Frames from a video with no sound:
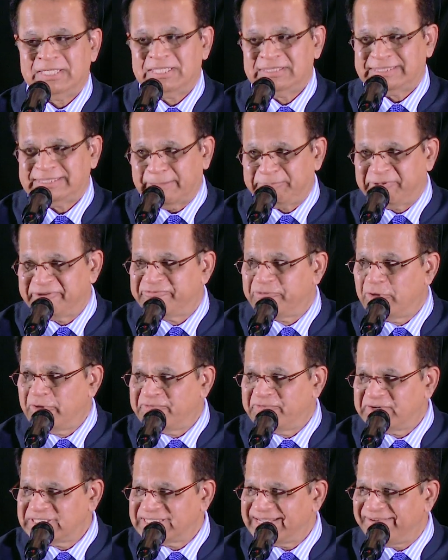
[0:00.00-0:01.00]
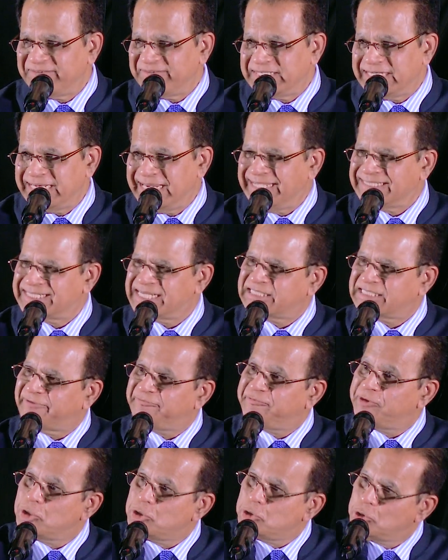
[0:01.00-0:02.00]
Chapter 4, verse 17, he says,
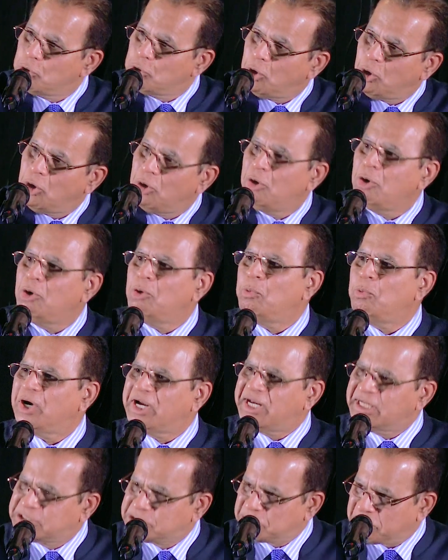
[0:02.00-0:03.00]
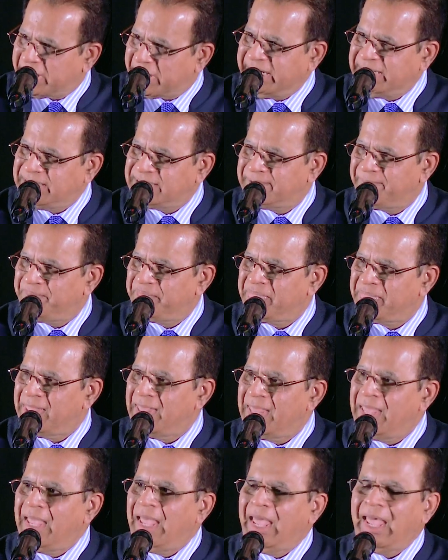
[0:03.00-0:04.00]
If you know what is right
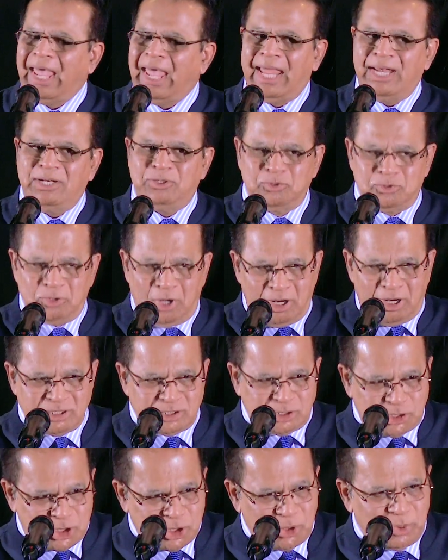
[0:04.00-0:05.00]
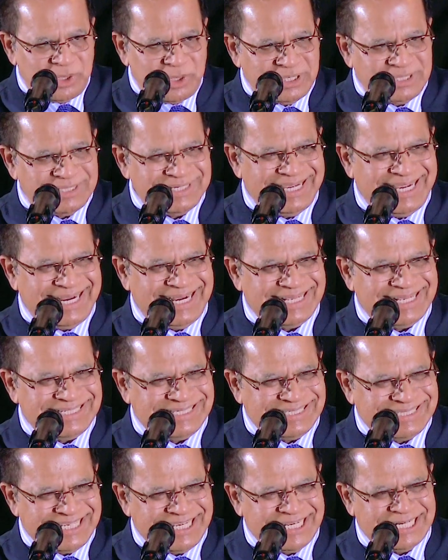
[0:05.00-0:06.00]
and do not do it, it
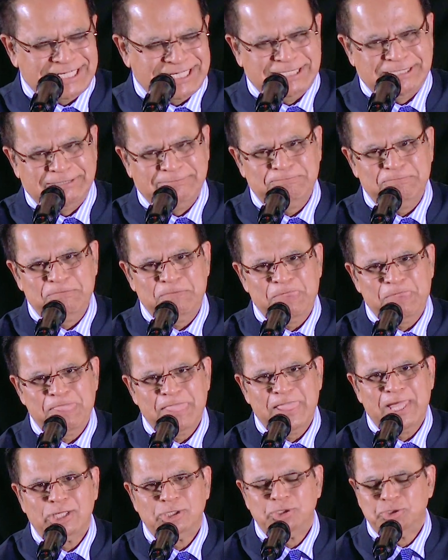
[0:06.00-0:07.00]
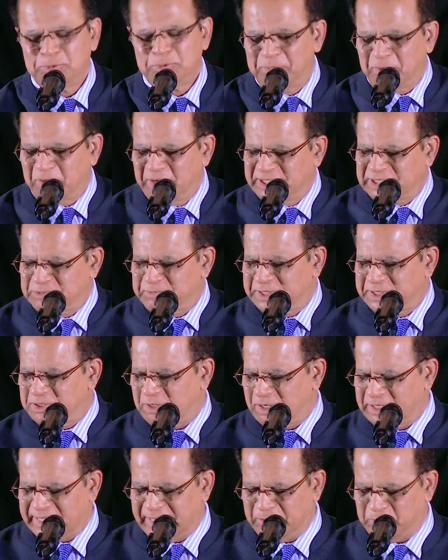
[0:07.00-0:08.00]
is sin. Two boys were
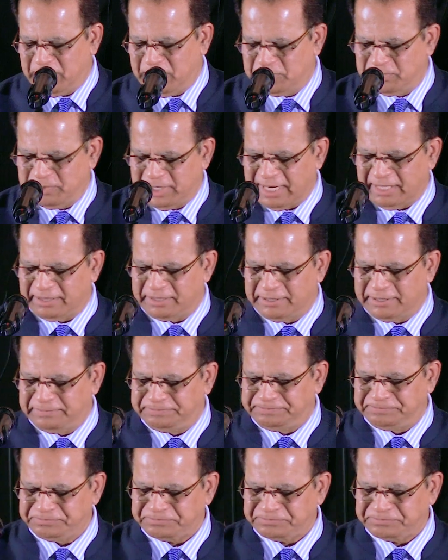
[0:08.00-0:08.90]
talking one to another.